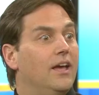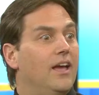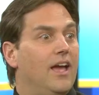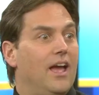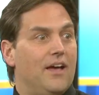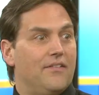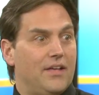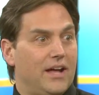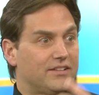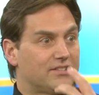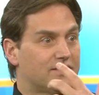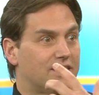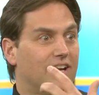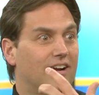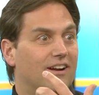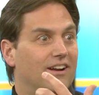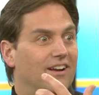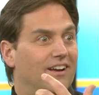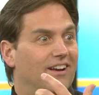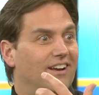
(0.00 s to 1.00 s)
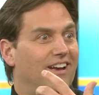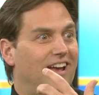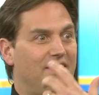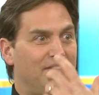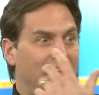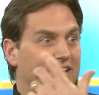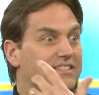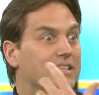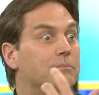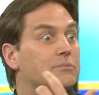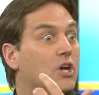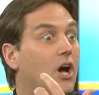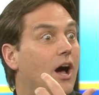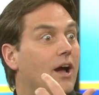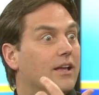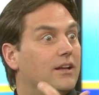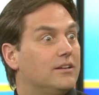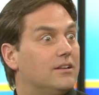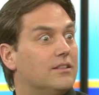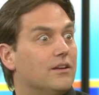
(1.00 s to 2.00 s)
Mm-hmm. And that's them
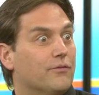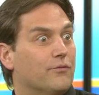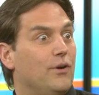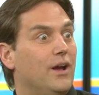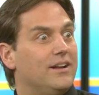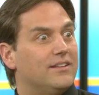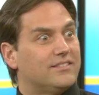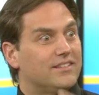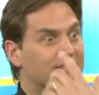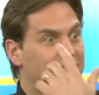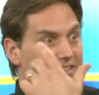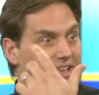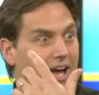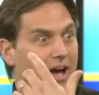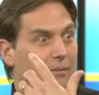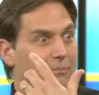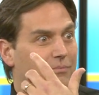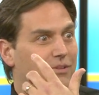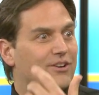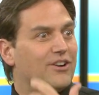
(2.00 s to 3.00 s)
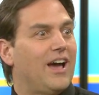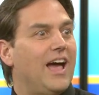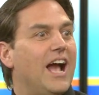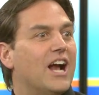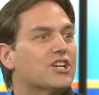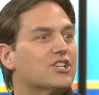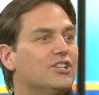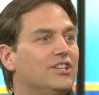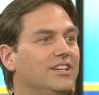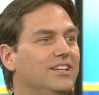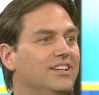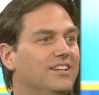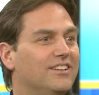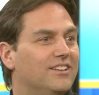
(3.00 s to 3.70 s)
talking to their friend as their snap. They're not actually